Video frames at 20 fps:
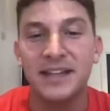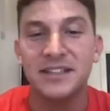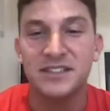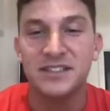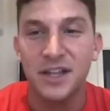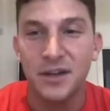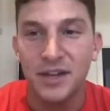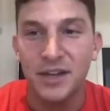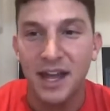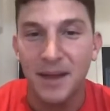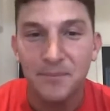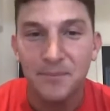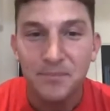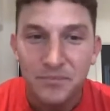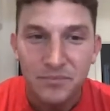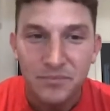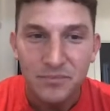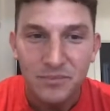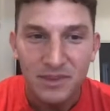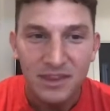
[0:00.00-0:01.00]
So yeah,
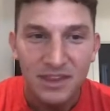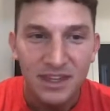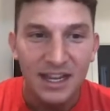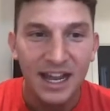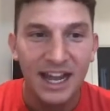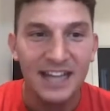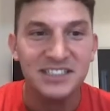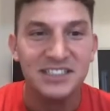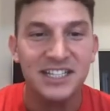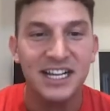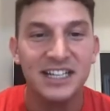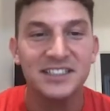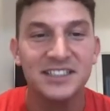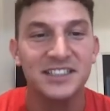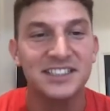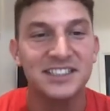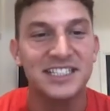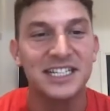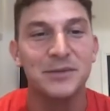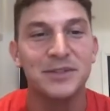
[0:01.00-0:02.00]
hashtag
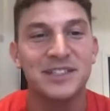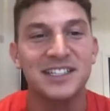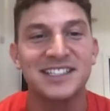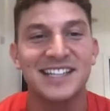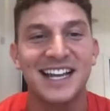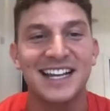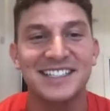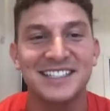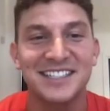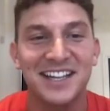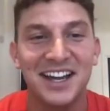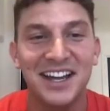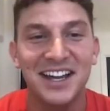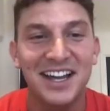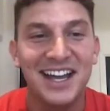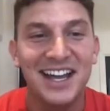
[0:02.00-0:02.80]
Succeed with Dyslexia,